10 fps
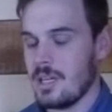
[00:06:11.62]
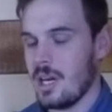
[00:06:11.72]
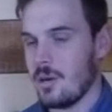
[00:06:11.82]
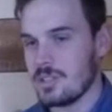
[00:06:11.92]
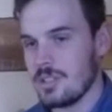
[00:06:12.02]
I
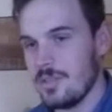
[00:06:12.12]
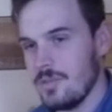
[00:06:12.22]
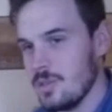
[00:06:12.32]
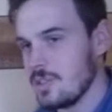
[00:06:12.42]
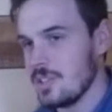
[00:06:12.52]
want you to
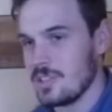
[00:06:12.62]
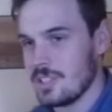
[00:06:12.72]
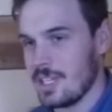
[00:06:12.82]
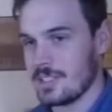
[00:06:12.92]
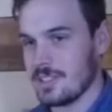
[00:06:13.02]
view these
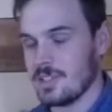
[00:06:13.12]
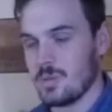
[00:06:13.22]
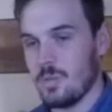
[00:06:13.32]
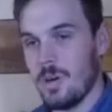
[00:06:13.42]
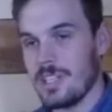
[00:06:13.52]
texts as
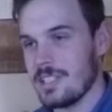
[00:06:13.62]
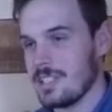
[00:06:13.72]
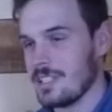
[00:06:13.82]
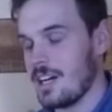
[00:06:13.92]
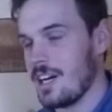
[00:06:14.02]
what can
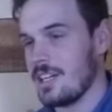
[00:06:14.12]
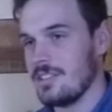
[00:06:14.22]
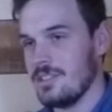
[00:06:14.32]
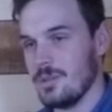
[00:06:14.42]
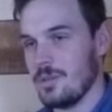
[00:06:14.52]
God
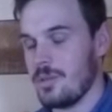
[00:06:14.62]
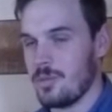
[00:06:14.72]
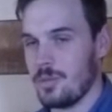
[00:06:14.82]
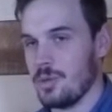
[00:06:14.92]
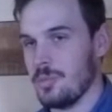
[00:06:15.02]
do
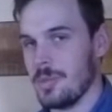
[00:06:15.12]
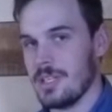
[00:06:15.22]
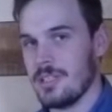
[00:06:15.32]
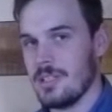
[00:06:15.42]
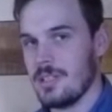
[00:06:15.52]
through me?
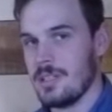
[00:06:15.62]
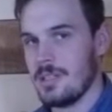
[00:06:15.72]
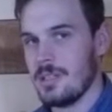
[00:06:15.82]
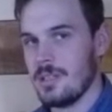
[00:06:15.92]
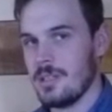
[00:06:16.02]

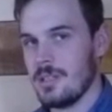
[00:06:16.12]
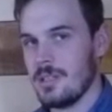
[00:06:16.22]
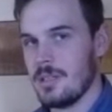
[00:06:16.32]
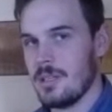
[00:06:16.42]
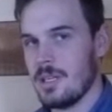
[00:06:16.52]

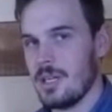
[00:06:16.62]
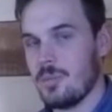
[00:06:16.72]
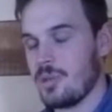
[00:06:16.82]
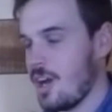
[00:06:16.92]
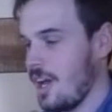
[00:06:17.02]
And
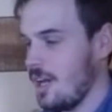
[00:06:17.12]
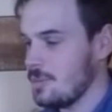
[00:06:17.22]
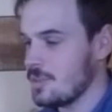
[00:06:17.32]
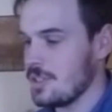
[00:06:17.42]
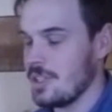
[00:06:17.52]

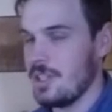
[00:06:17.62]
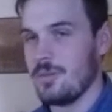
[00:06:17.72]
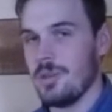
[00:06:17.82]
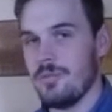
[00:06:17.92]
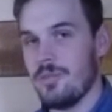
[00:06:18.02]
perhaps if we
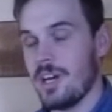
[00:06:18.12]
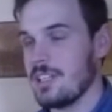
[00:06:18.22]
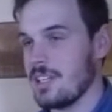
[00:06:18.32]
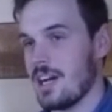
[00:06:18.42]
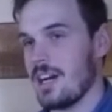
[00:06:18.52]
invite
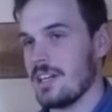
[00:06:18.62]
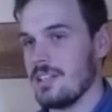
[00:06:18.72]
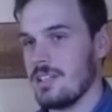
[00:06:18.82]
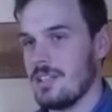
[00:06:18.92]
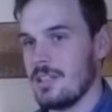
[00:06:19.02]
God
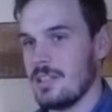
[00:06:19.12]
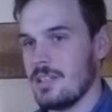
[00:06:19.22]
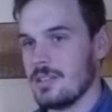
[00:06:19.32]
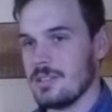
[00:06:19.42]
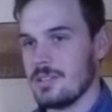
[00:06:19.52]

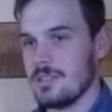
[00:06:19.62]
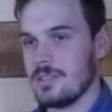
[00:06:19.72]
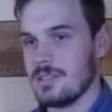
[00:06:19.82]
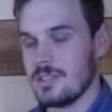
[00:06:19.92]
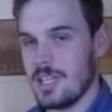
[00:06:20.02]

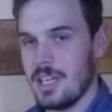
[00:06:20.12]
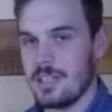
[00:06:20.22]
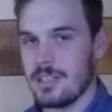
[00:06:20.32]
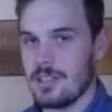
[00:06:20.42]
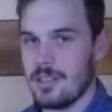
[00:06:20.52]
to take
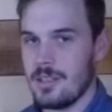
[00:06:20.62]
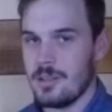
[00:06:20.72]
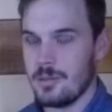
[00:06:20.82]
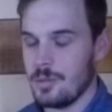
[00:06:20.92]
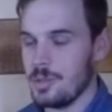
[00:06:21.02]

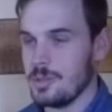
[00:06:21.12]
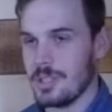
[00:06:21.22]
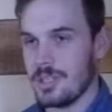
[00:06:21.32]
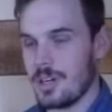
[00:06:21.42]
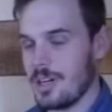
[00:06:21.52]
root in
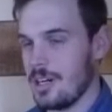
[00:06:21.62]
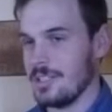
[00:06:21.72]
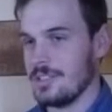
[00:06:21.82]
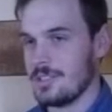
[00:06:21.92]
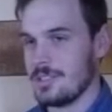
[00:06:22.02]
our
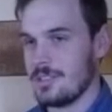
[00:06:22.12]
hearts,